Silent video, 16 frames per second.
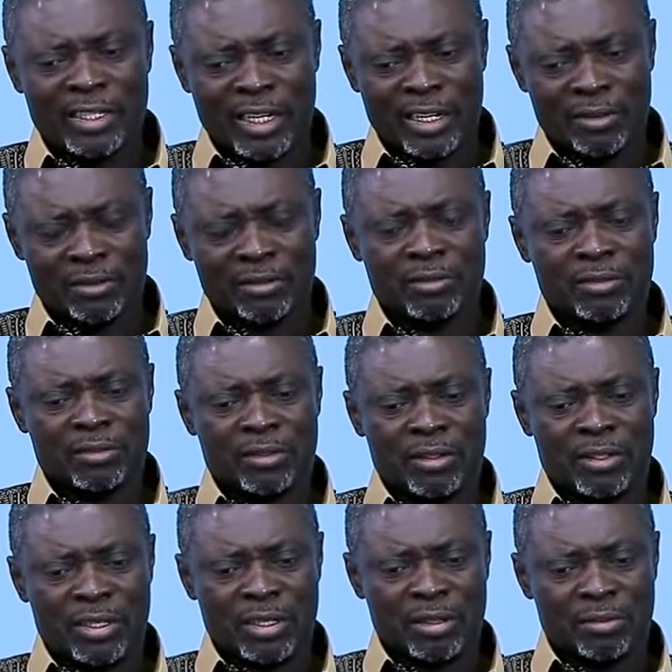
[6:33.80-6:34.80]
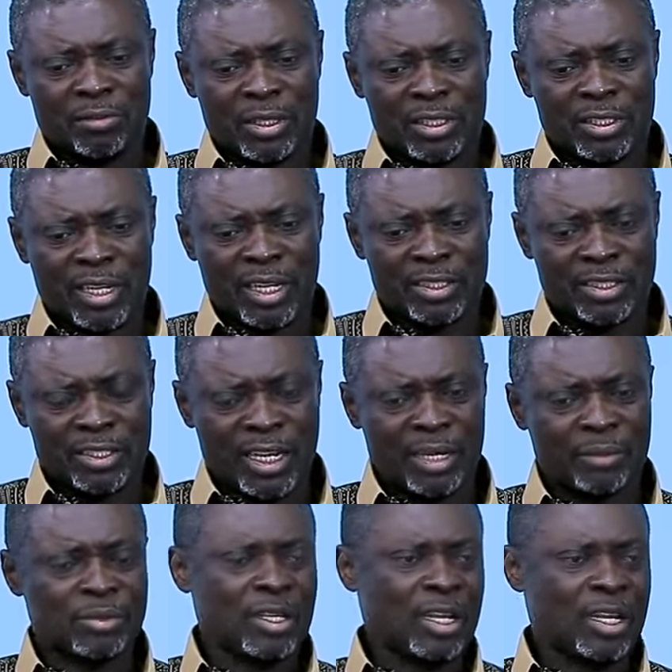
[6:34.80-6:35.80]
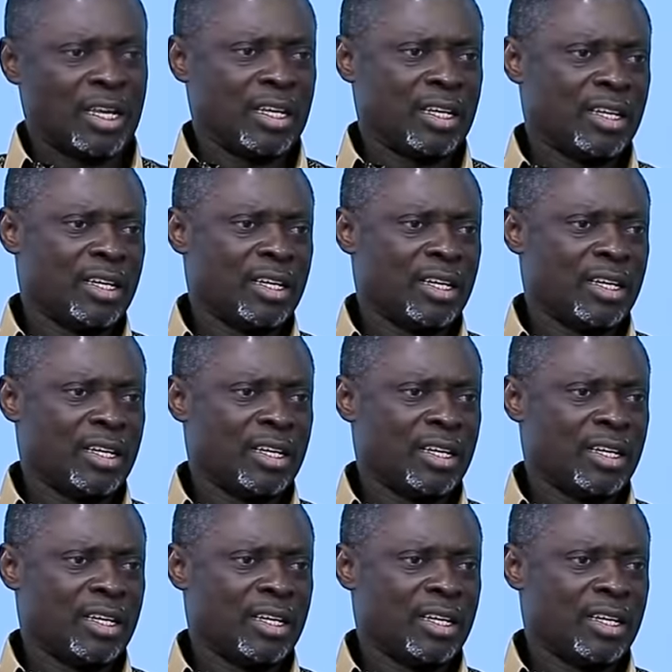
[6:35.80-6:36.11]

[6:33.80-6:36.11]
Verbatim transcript: dear no. Betran serums, eh.